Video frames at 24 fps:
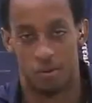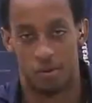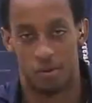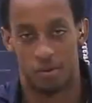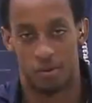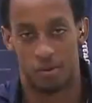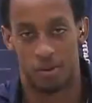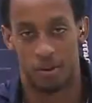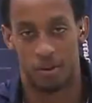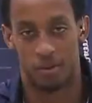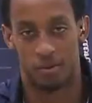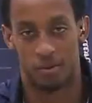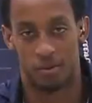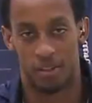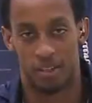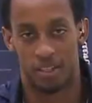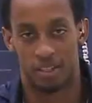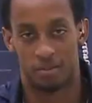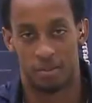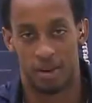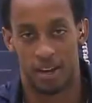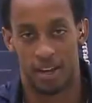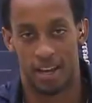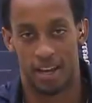When I
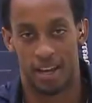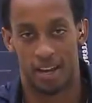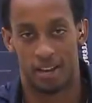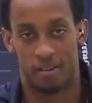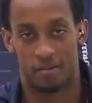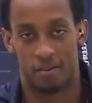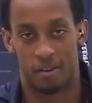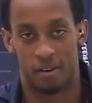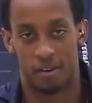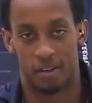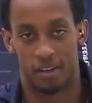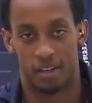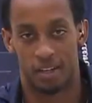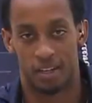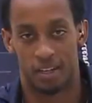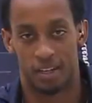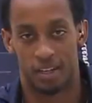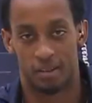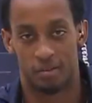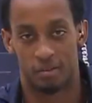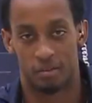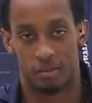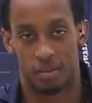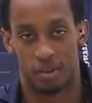released my hand, it felt
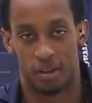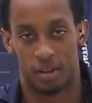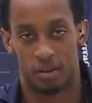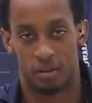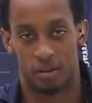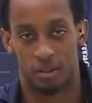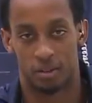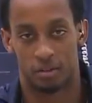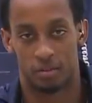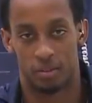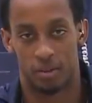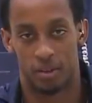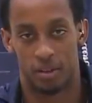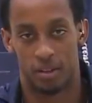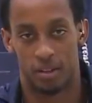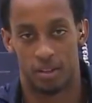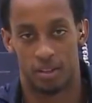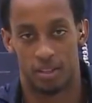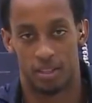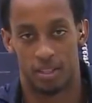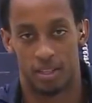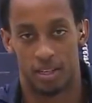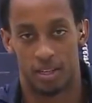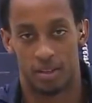good, but it was pretty
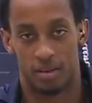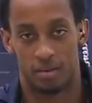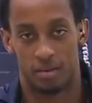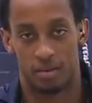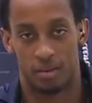deep,